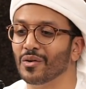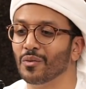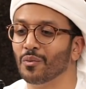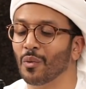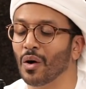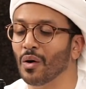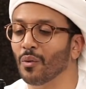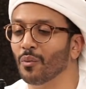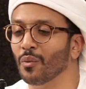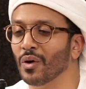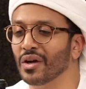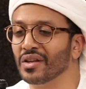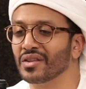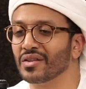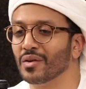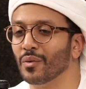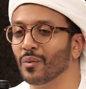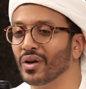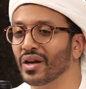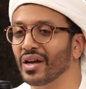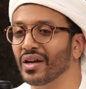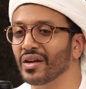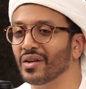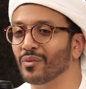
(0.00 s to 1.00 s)

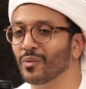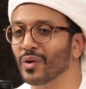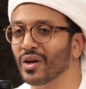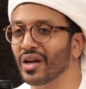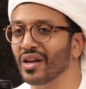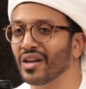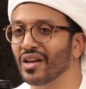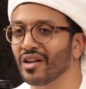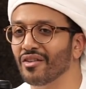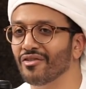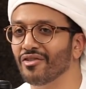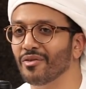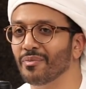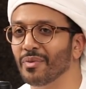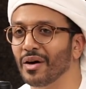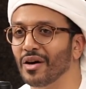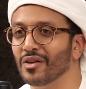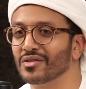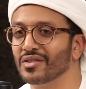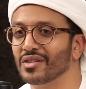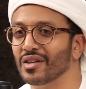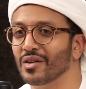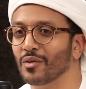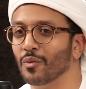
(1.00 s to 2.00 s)
what I love
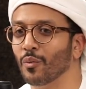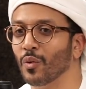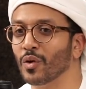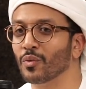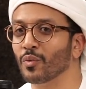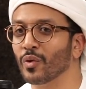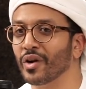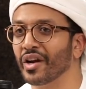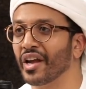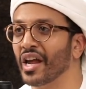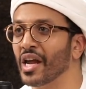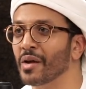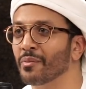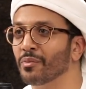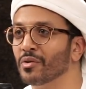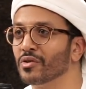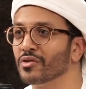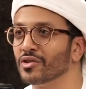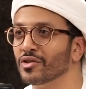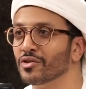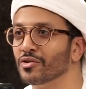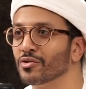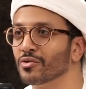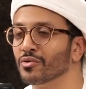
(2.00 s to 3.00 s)
about what we're able
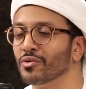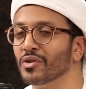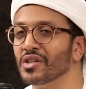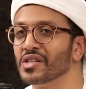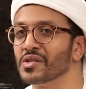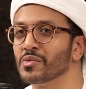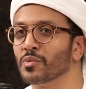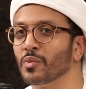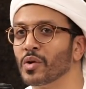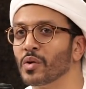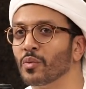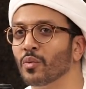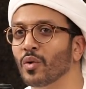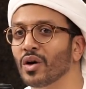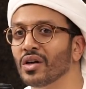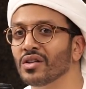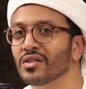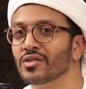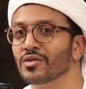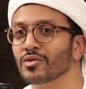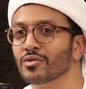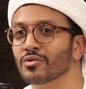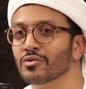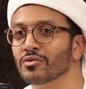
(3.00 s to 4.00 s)
to do is we
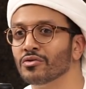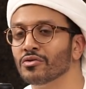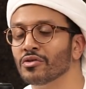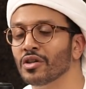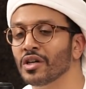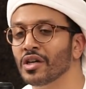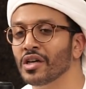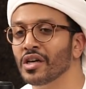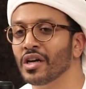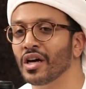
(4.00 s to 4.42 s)
want to